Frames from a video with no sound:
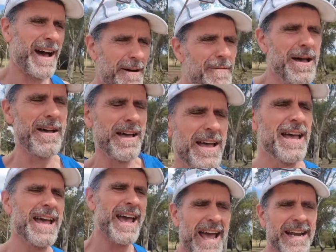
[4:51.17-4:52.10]
um,
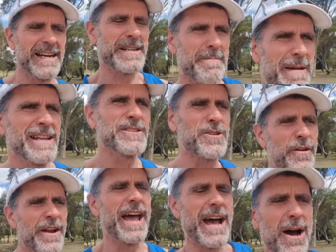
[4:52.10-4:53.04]
and it depends
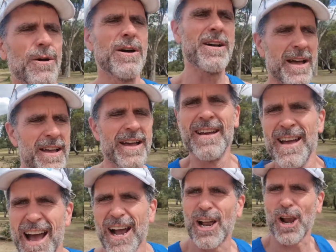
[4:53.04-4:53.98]
on how
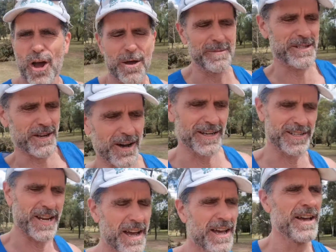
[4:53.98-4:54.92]

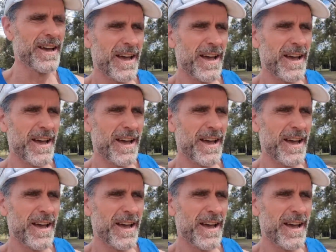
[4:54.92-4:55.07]
acclimatized